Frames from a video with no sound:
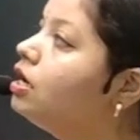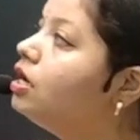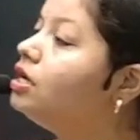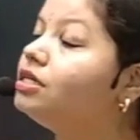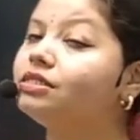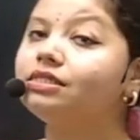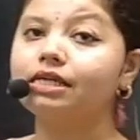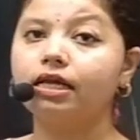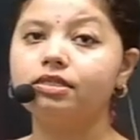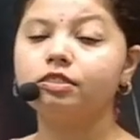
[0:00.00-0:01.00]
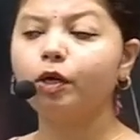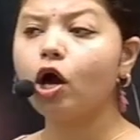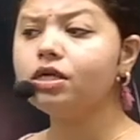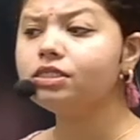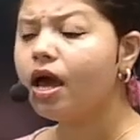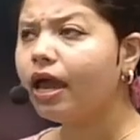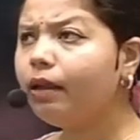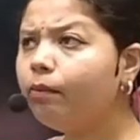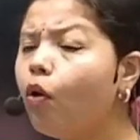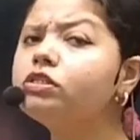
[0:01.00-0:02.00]
skills. Because in
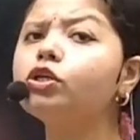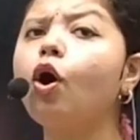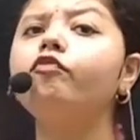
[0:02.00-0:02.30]
most of our